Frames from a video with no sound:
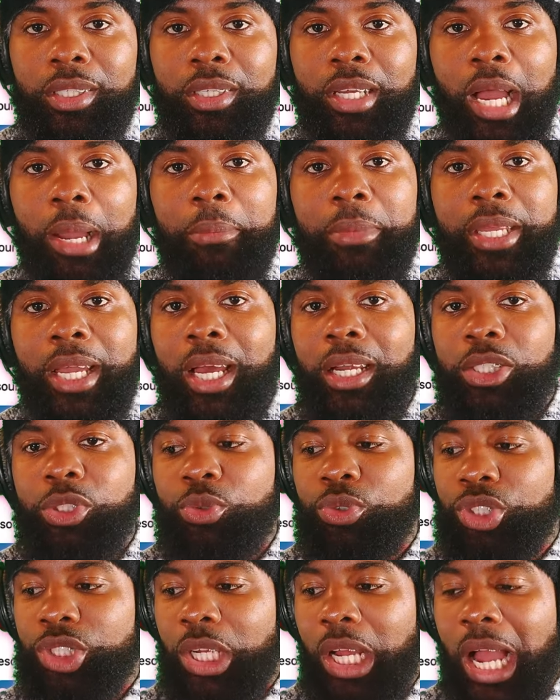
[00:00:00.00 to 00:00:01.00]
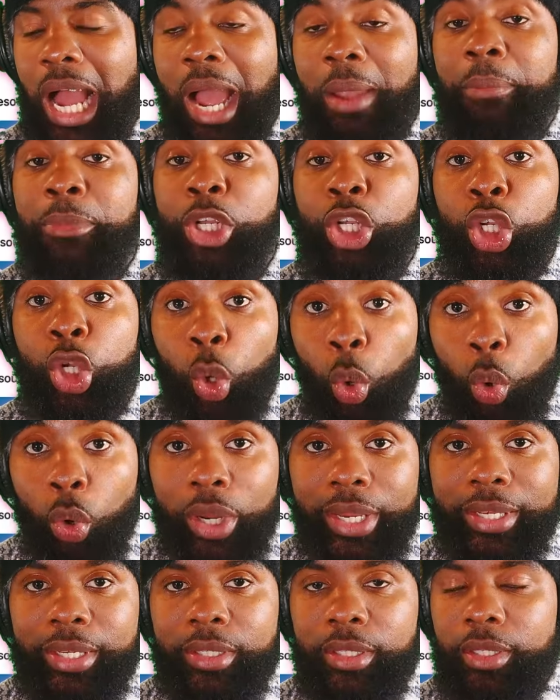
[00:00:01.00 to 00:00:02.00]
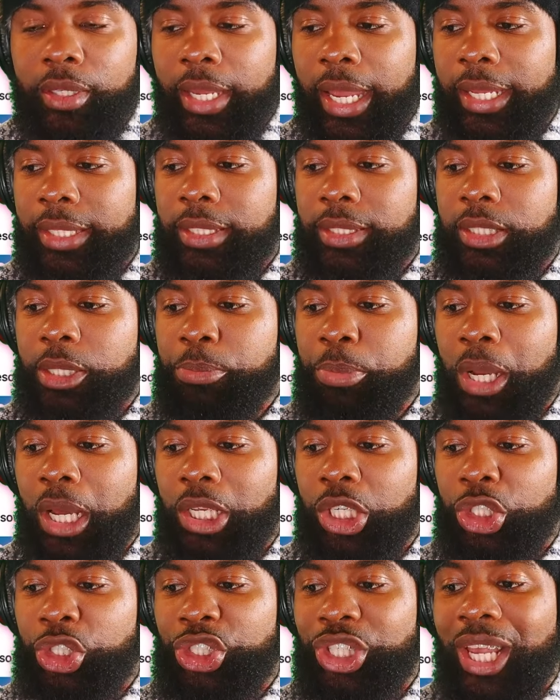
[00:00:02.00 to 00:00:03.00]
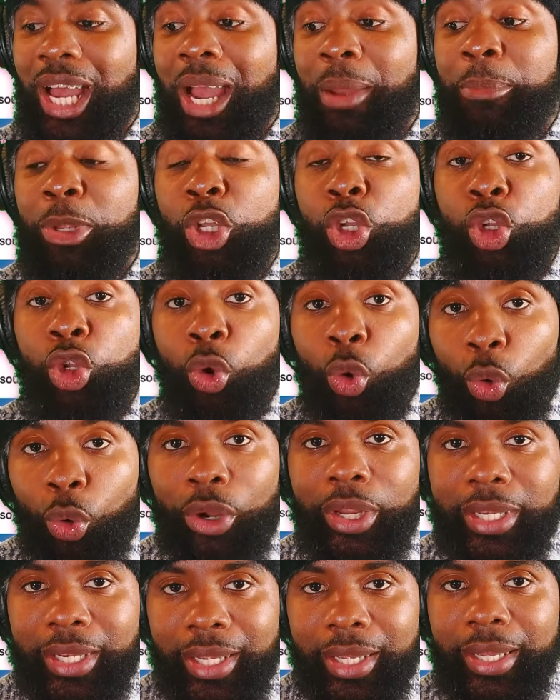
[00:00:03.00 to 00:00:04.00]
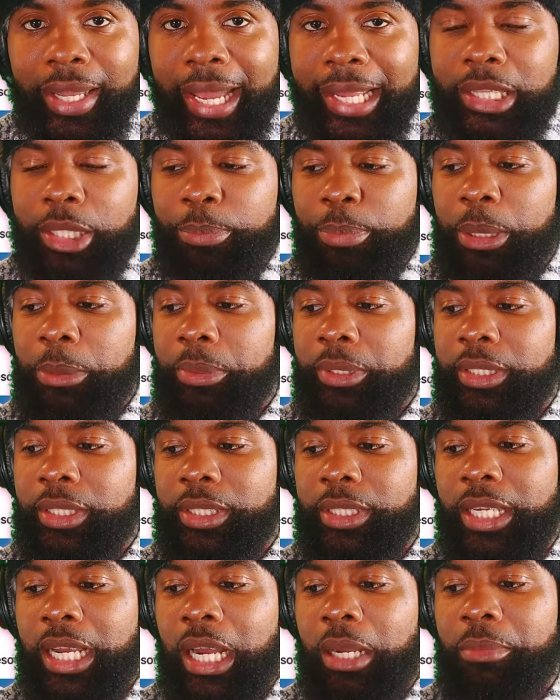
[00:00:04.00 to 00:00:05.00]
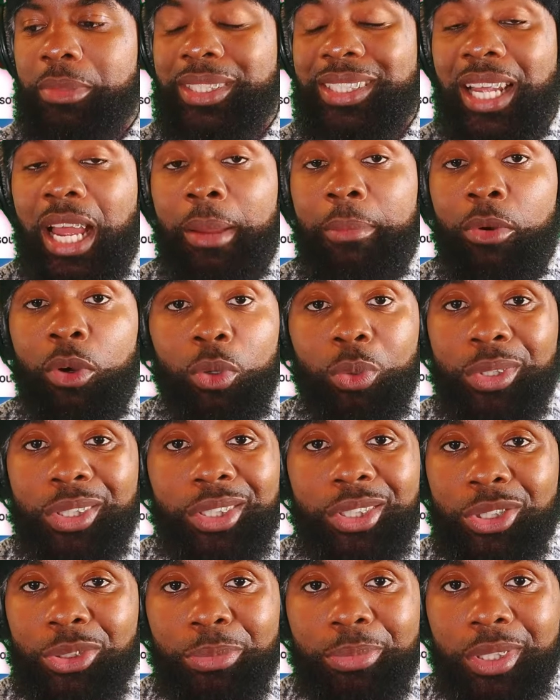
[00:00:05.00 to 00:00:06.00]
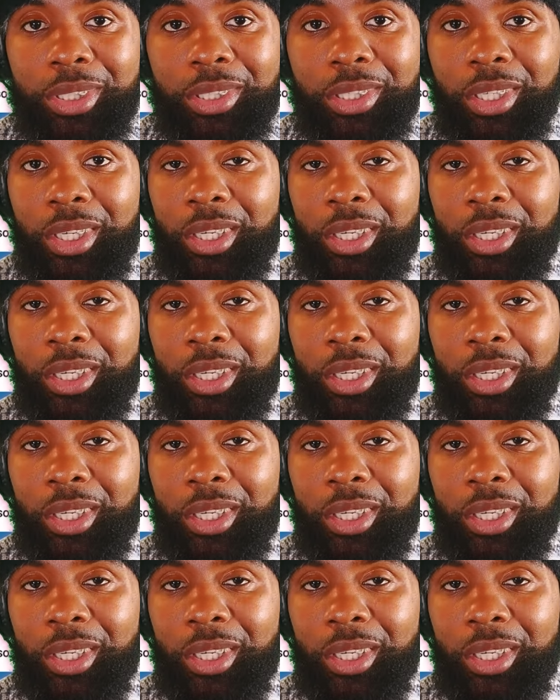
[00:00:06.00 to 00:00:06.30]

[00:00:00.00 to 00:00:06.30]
I'm be honest with y'all. I'm annoyed at this apology. I'm annoyed at the people in the comments. I'm only human.